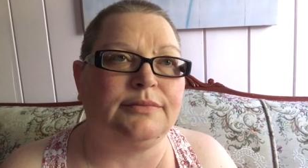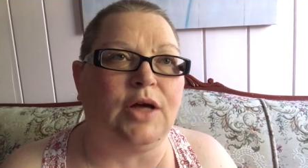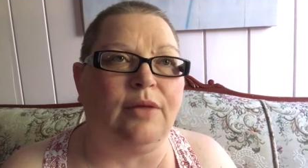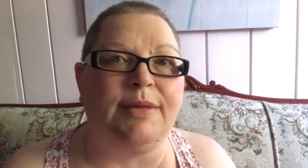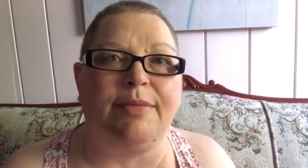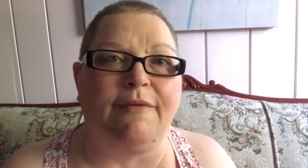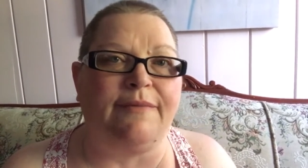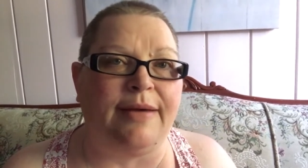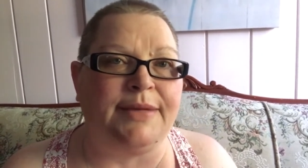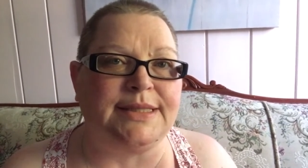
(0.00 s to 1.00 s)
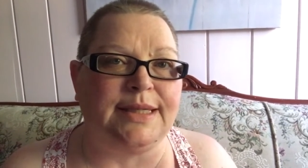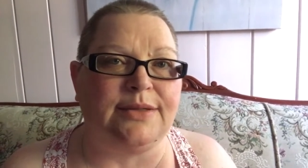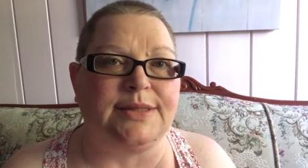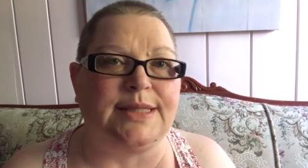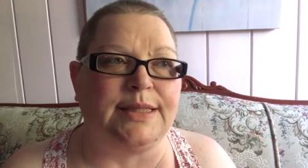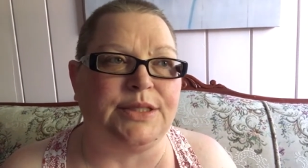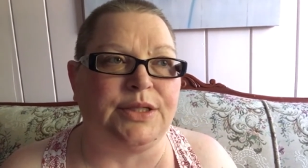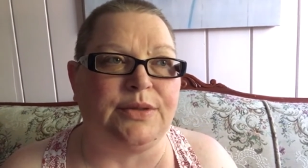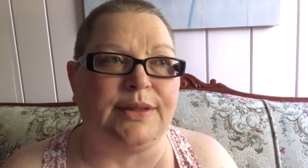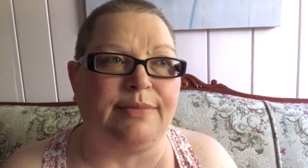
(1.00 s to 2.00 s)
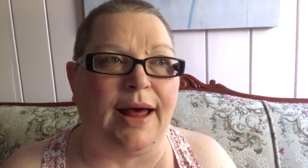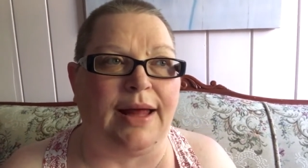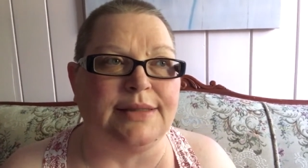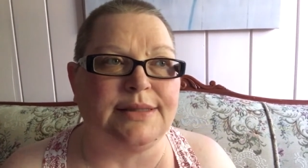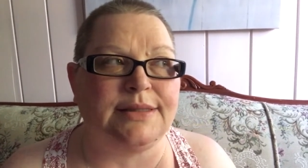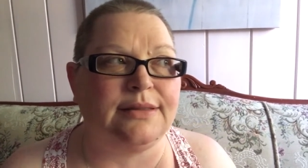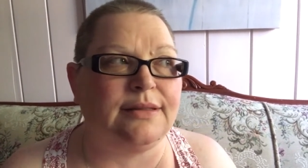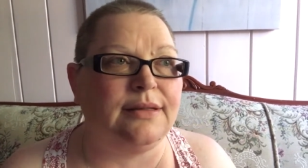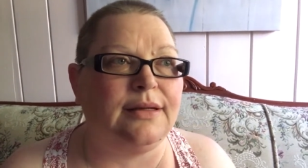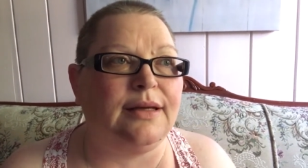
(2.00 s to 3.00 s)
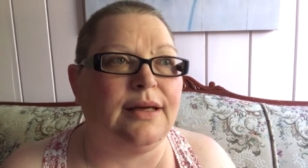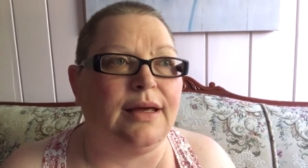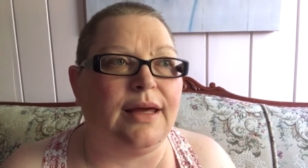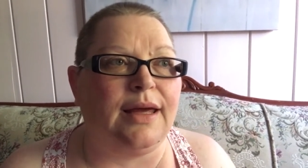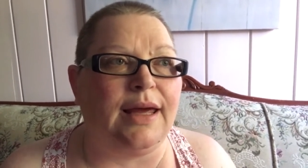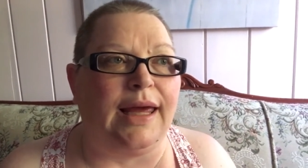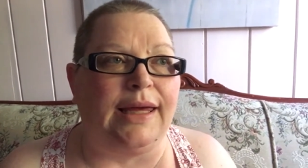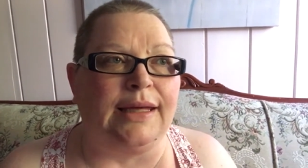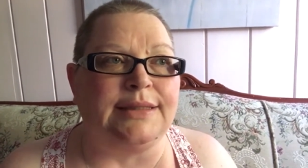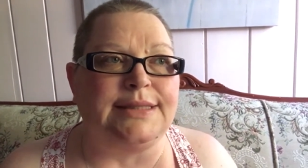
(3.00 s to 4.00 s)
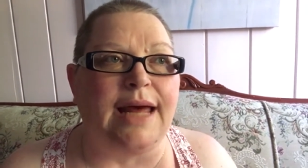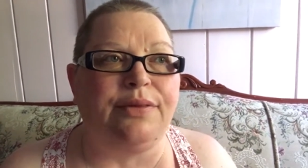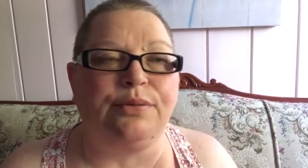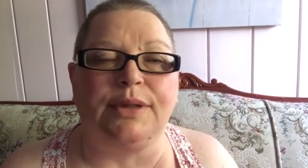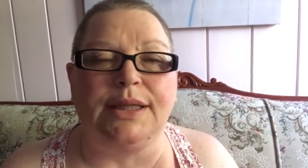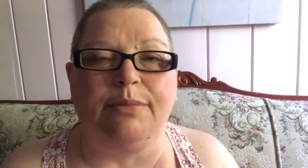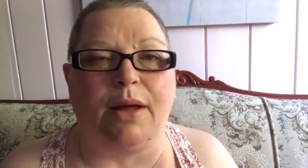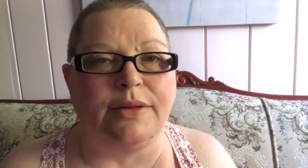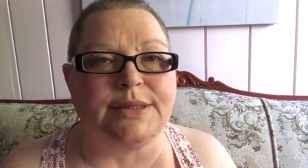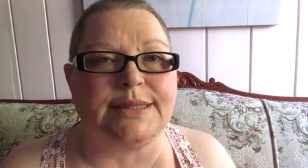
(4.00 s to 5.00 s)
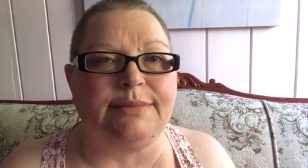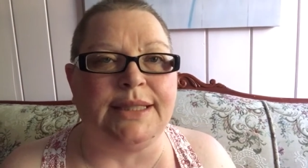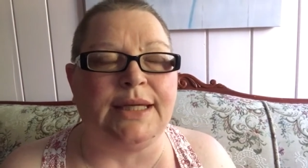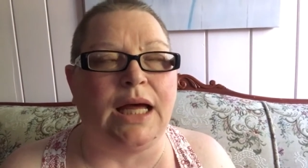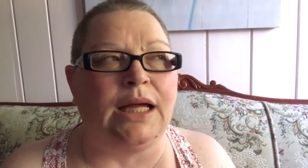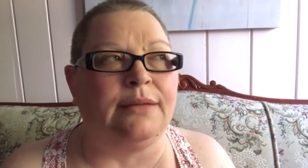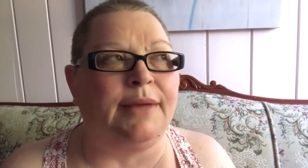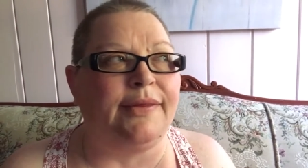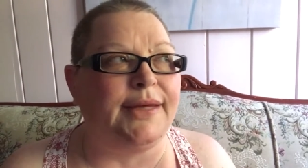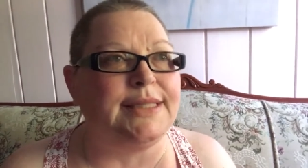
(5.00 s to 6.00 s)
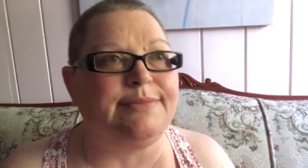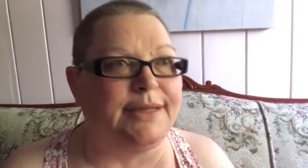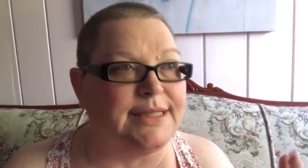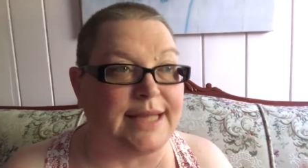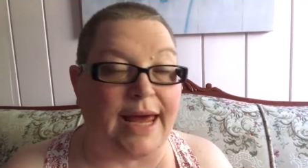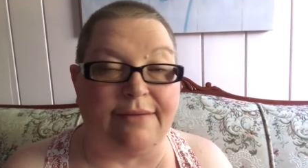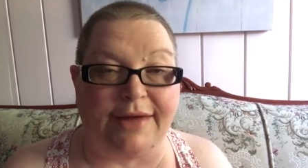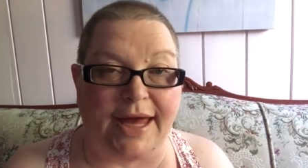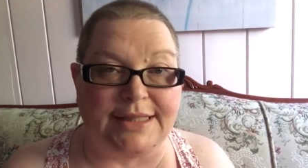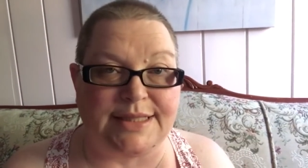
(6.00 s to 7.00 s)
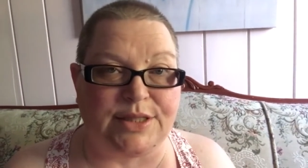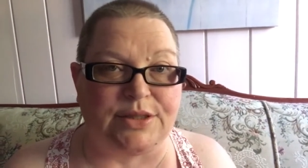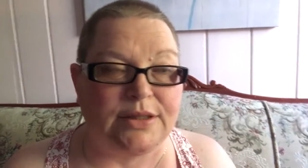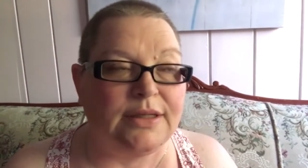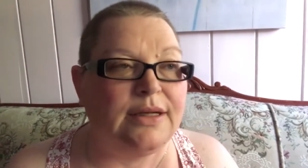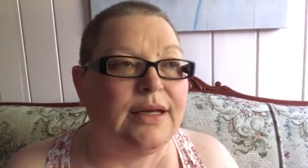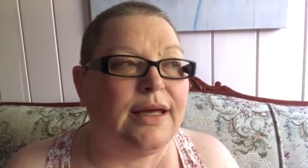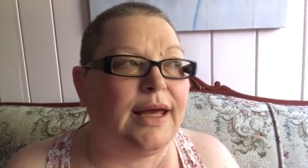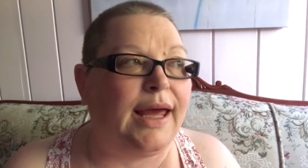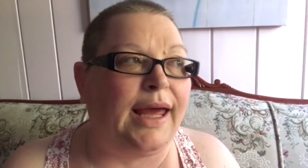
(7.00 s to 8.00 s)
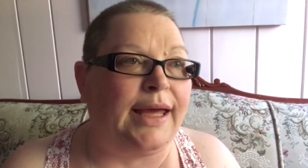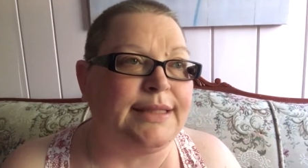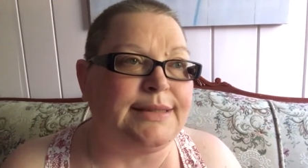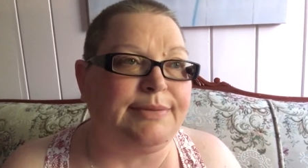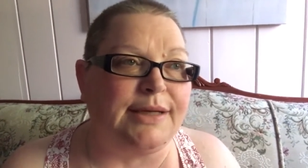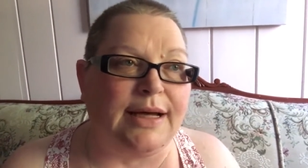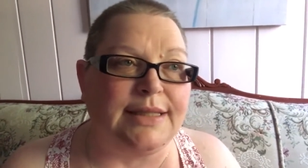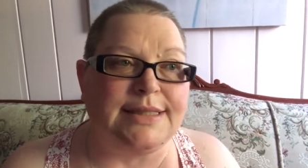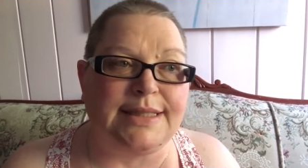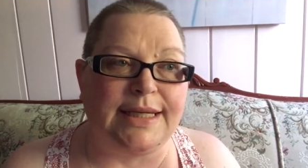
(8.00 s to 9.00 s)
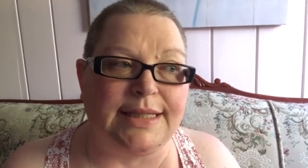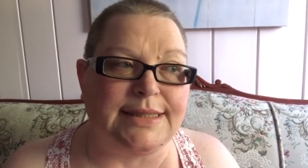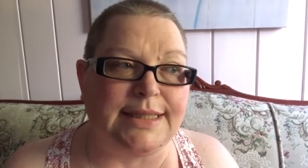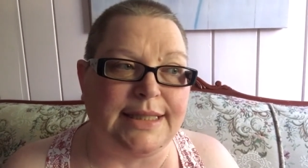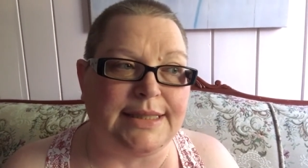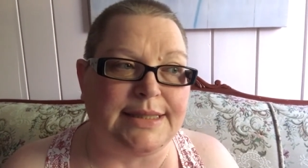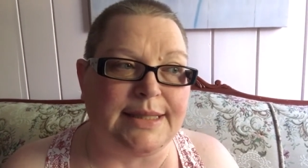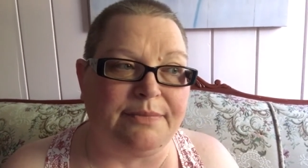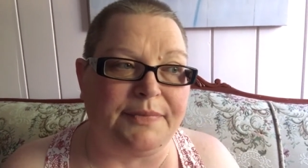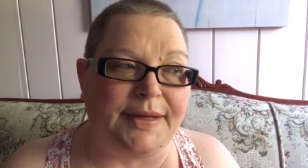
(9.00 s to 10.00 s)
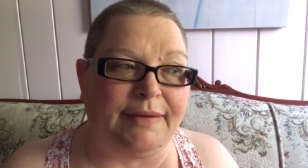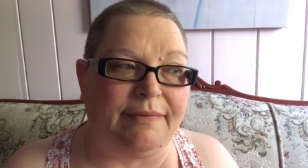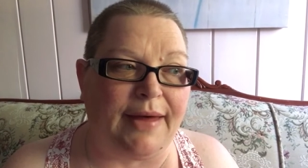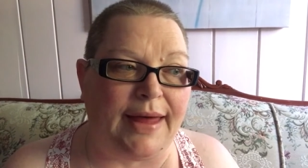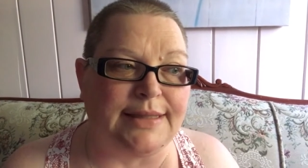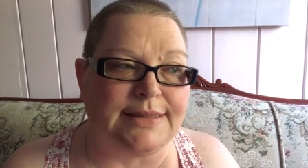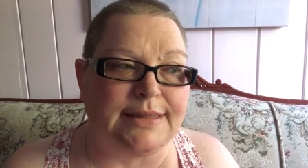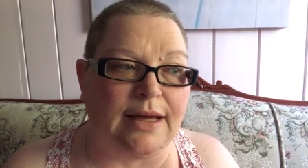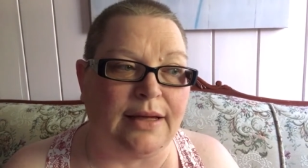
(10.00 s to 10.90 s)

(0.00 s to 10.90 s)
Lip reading: called me about 5 minutes later and said, he passed. And death really bothers me. I think it's because I have cancer, and because it is something that